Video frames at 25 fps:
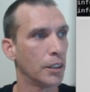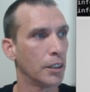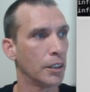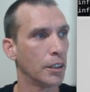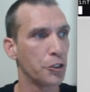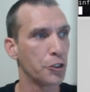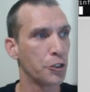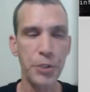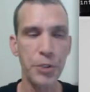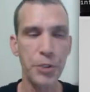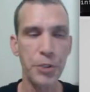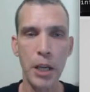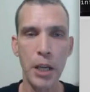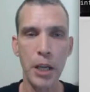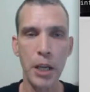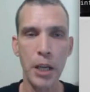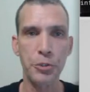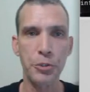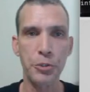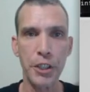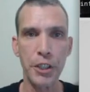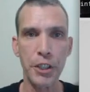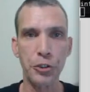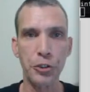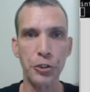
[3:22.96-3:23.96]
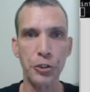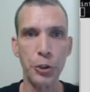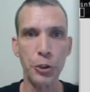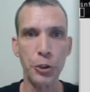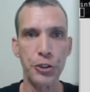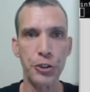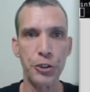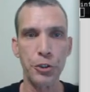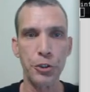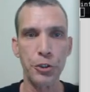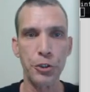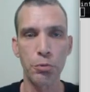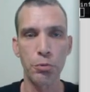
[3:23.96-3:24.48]
Sometimes it is
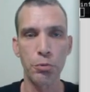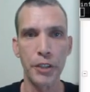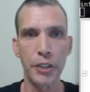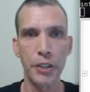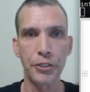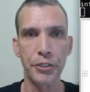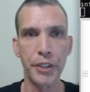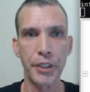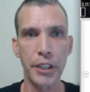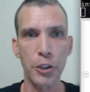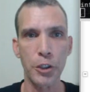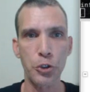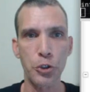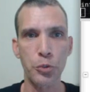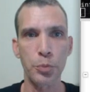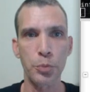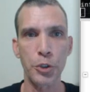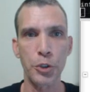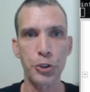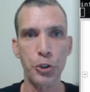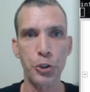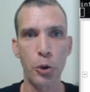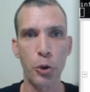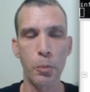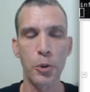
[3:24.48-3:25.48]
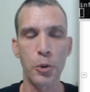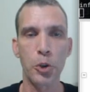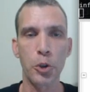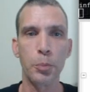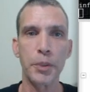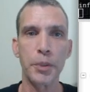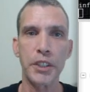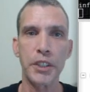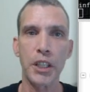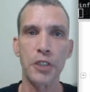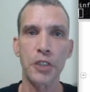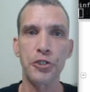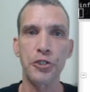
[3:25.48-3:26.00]
good to run things from the terminal
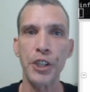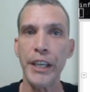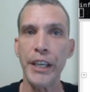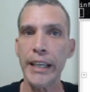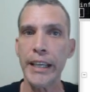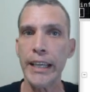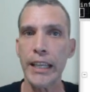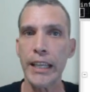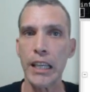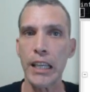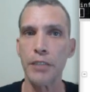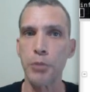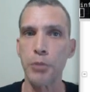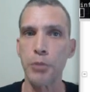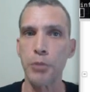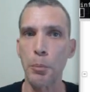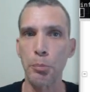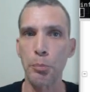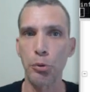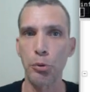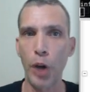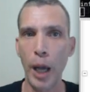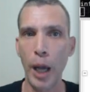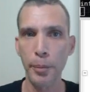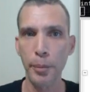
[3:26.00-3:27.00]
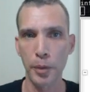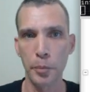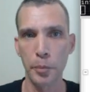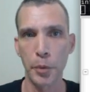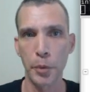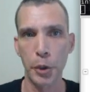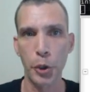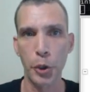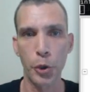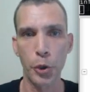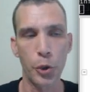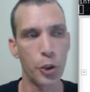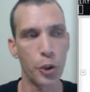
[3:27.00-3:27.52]
because if a problem
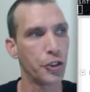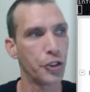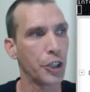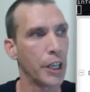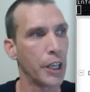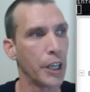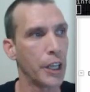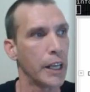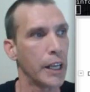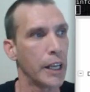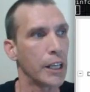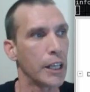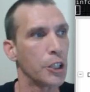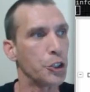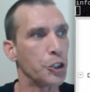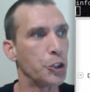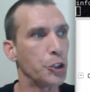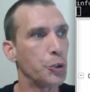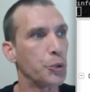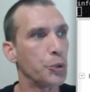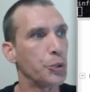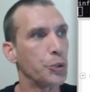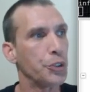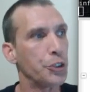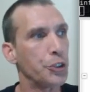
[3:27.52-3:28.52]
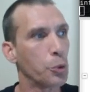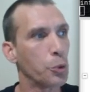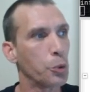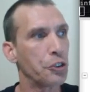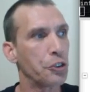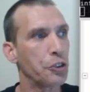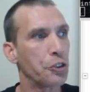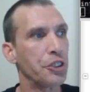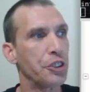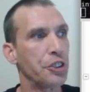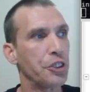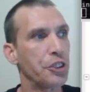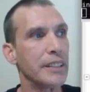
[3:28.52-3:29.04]
occurs, you, you will
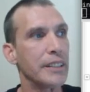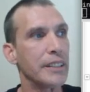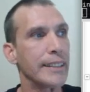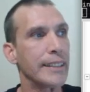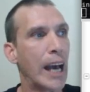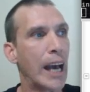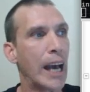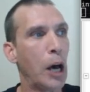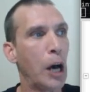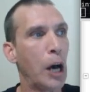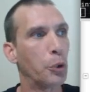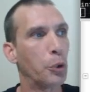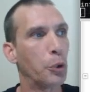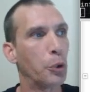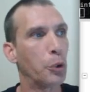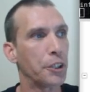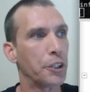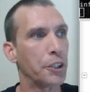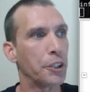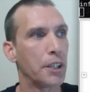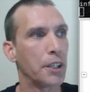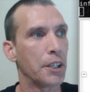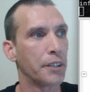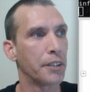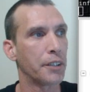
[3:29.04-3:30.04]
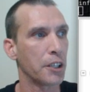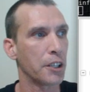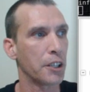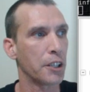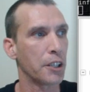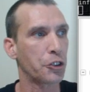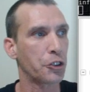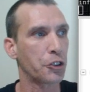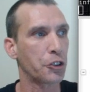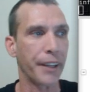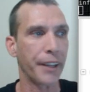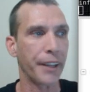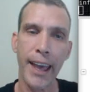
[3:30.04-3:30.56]
see the output that
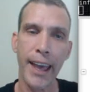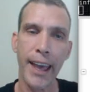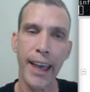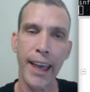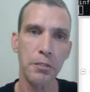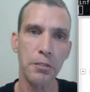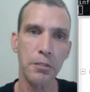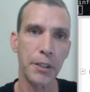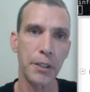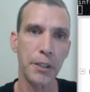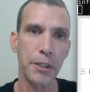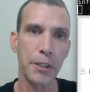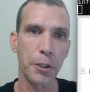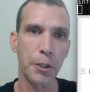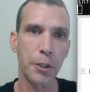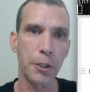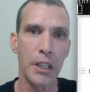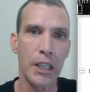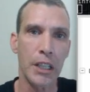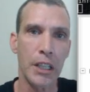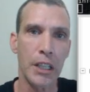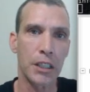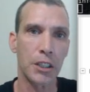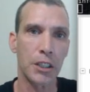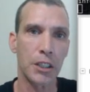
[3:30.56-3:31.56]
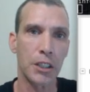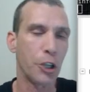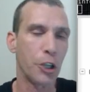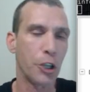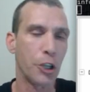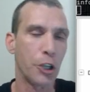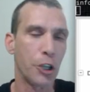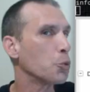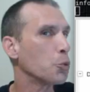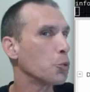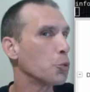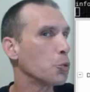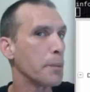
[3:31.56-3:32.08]
it's going to have here. It'll
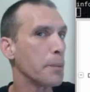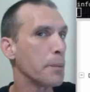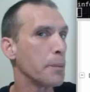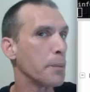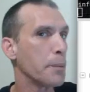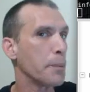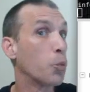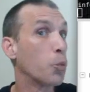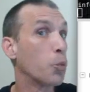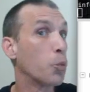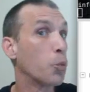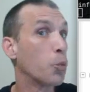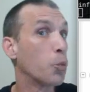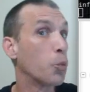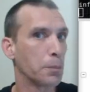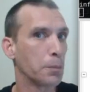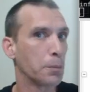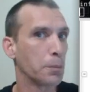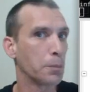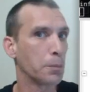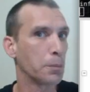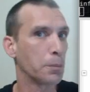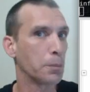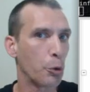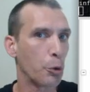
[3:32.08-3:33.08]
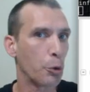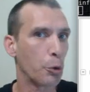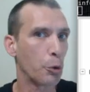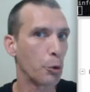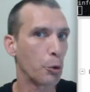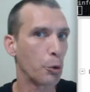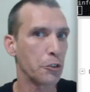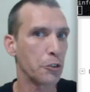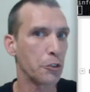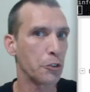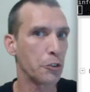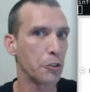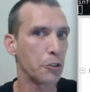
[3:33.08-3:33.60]
tell you maybe why the
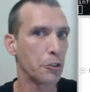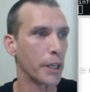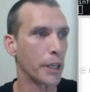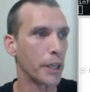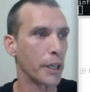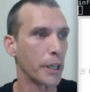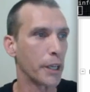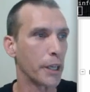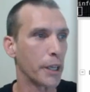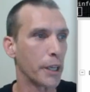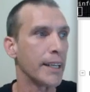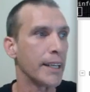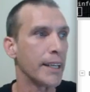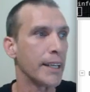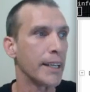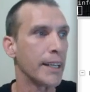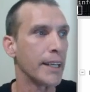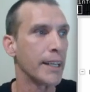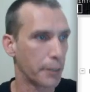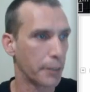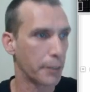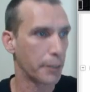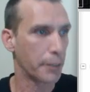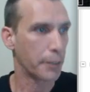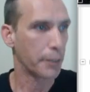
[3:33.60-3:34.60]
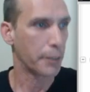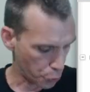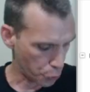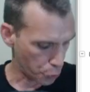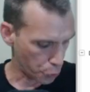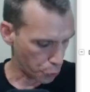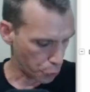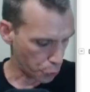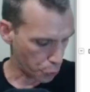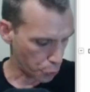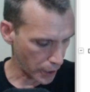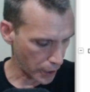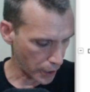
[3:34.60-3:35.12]
program isn't running if it
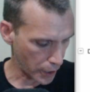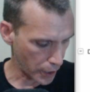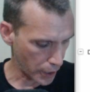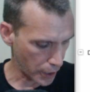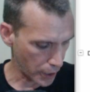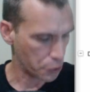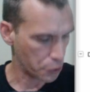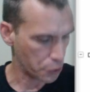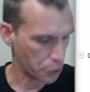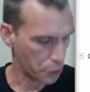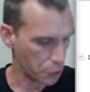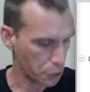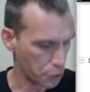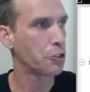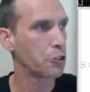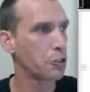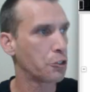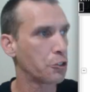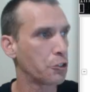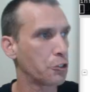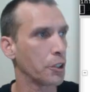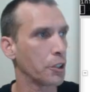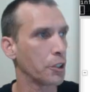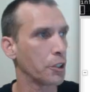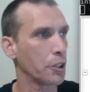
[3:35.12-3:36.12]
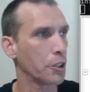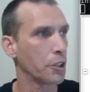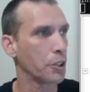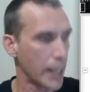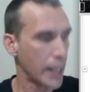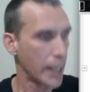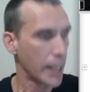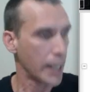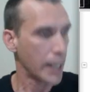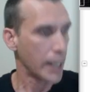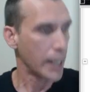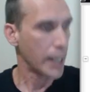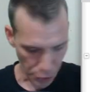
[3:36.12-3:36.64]
gives you any errors and that sort of
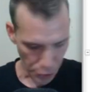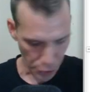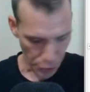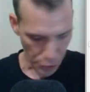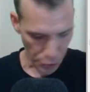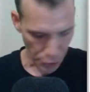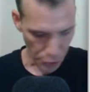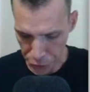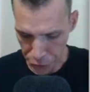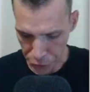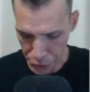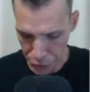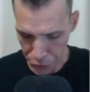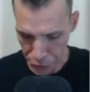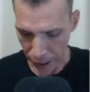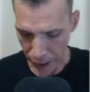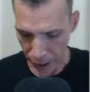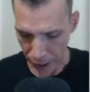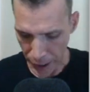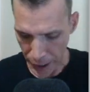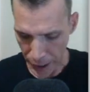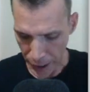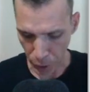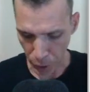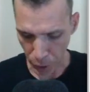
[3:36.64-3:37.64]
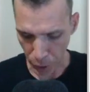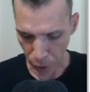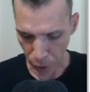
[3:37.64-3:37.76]
thing. So let's go ahead and